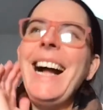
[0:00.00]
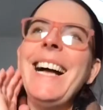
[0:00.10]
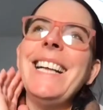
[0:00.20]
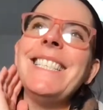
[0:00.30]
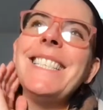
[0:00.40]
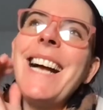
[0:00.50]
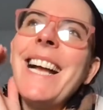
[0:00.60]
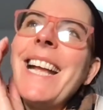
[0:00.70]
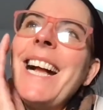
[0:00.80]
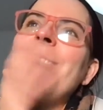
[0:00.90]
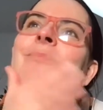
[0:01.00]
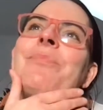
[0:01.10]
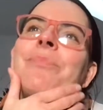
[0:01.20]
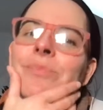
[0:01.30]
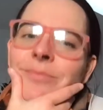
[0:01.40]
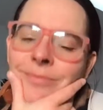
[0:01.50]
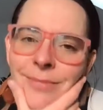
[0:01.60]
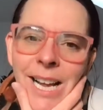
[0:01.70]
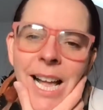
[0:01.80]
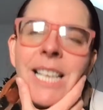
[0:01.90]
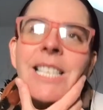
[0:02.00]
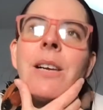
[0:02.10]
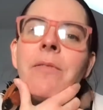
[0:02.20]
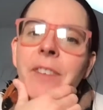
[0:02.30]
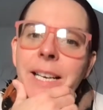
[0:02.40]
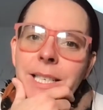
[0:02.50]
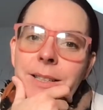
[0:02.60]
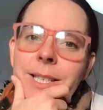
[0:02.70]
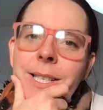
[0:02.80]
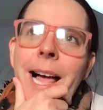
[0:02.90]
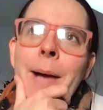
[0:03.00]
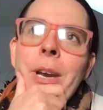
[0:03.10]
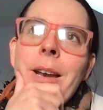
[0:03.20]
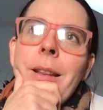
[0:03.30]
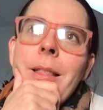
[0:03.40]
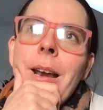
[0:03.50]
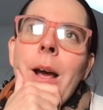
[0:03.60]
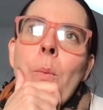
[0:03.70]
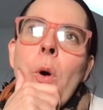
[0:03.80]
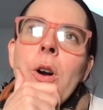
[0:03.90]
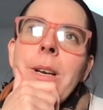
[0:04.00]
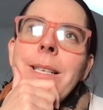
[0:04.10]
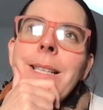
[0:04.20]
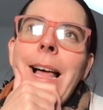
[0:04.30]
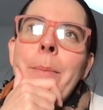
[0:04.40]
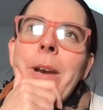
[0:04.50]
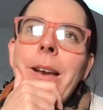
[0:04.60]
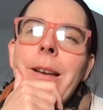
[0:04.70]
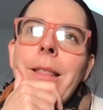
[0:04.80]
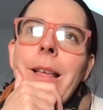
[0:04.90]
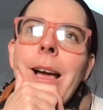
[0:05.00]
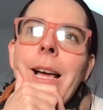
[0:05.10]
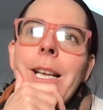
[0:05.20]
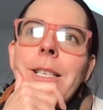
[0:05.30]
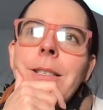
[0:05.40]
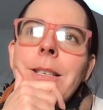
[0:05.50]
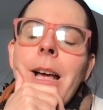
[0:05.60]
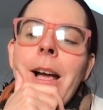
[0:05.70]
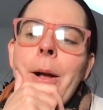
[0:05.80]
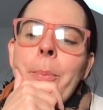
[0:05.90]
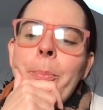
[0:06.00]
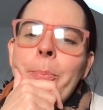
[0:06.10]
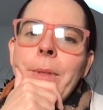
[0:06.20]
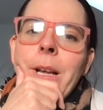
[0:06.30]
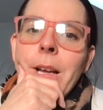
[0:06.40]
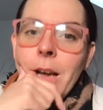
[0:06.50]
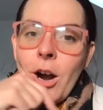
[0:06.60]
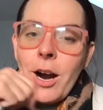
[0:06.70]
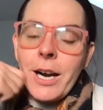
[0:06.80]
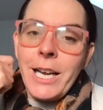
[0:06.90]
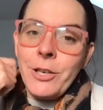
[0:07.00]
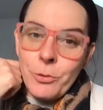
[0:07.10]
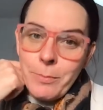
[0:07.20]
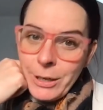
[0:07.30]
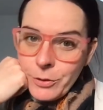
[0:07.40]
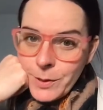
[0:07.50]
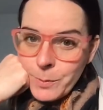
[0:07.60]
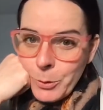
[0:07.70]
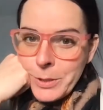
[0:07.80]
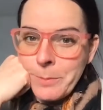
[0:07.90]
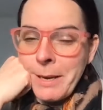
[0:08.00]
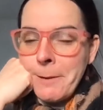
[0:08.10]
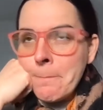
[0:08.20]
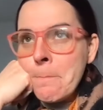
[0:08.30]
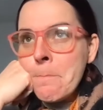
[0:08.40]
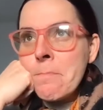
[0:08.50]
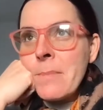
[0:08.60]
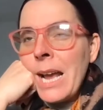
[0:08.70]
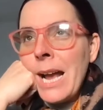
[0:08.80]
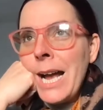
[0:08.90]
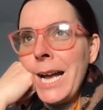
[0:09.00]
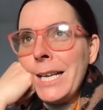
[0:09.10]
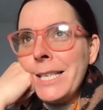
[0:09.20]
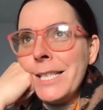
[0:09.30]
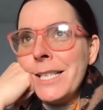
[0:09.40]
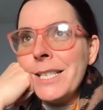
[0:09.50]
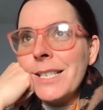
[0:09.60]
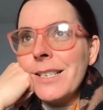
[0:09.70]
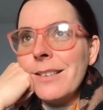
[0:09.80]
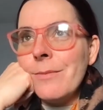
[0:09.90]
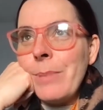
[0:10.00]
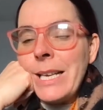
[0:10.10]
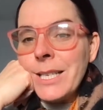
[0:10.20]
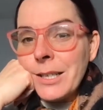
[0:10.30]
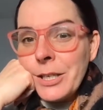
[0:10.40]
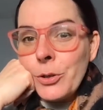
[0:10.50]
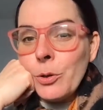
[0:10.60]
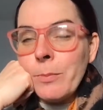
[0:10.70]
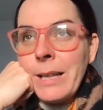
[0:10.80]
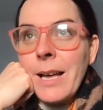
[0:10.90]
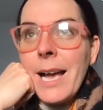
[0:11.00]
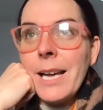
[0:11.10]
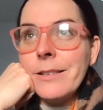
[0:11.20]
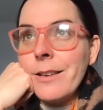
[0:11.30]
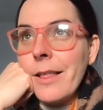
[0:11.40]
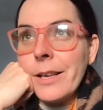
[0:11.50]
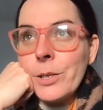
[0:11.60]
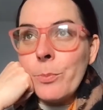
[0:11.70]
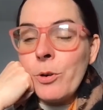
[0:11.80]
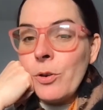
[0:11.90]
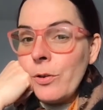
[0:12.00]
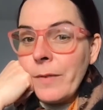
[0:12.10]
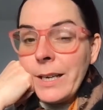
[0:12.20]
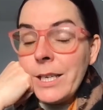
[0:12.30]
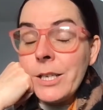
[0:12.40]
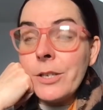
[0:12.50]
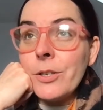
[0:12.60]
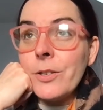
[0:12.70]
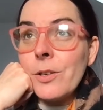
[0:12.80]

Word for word: and I um ended up finding this labyrinth and I walked this labyrinth and um, Archangel Michael spoke to me and basically told me that I had nothing to prove. I needed to